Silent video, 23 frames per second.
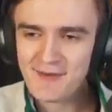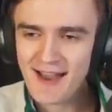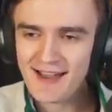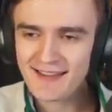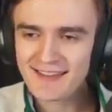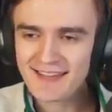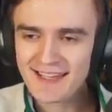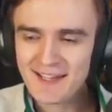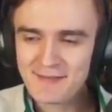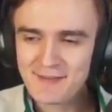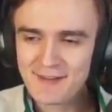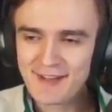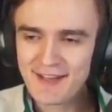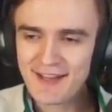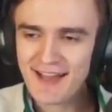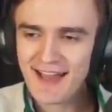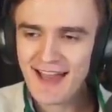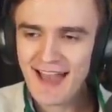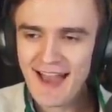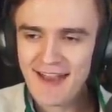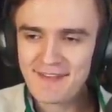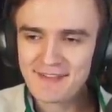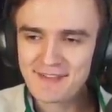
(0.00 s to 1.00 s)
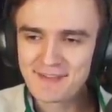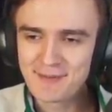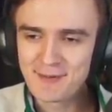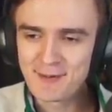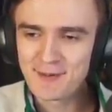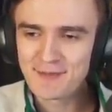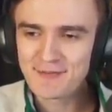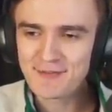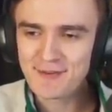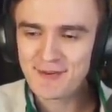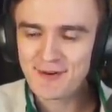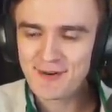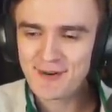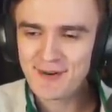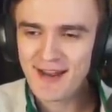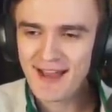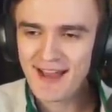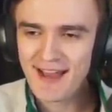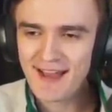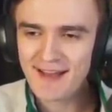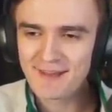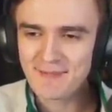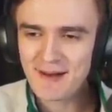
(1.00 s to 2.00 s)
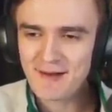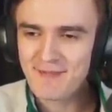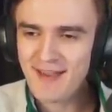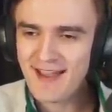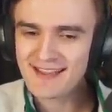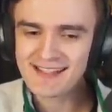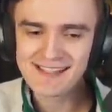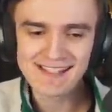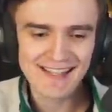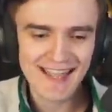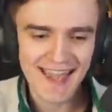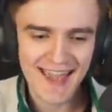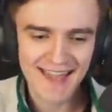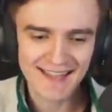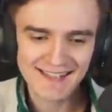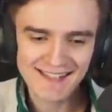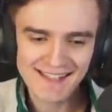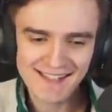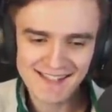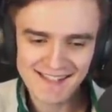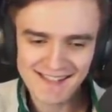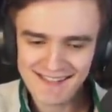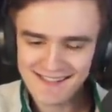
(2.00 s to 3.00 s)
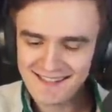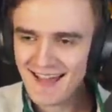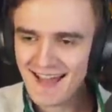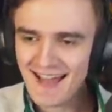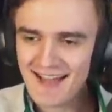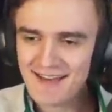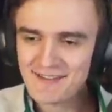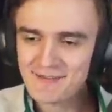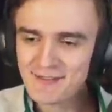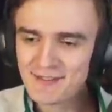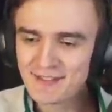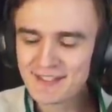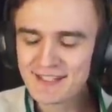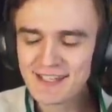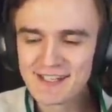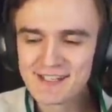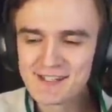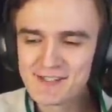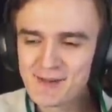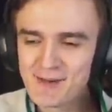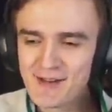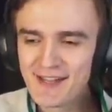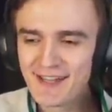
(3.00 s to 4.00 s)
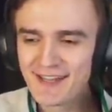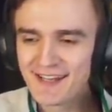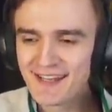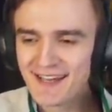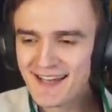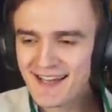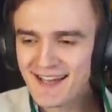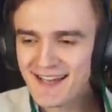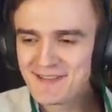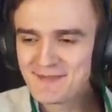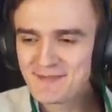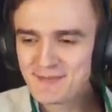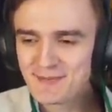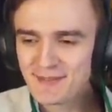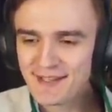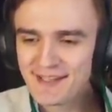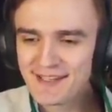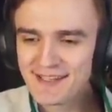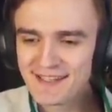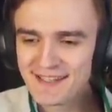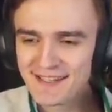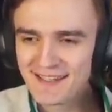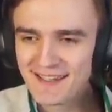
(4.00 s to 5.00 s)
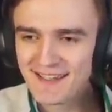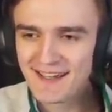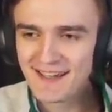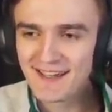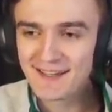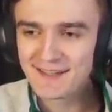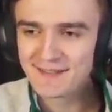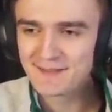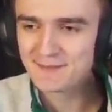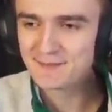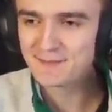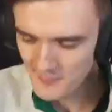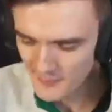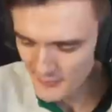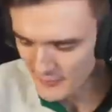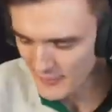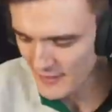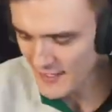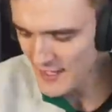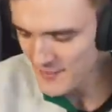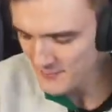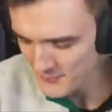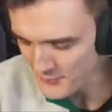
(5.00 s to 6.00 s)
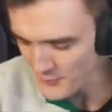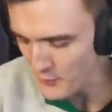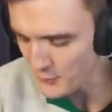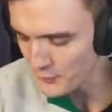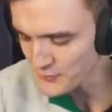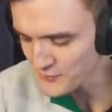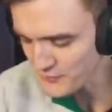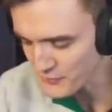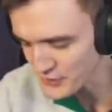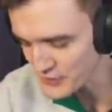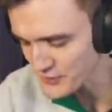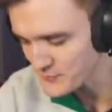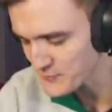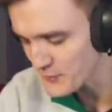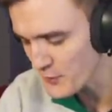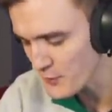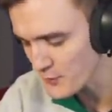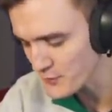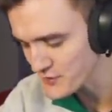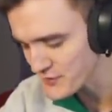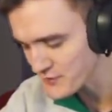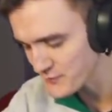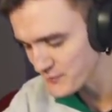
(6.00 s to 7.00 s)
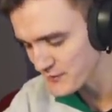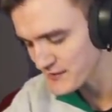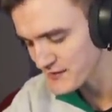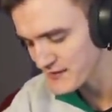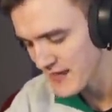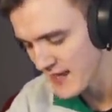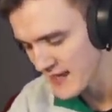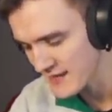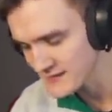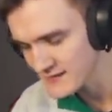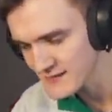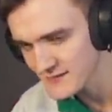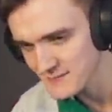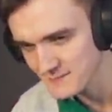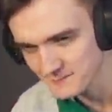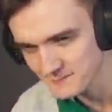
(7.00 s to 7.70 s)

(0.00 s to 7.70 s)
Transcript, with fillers: think I'm gonna have to vote for my man Stance. I really enjoyed playing Bros versus Pros with Stance.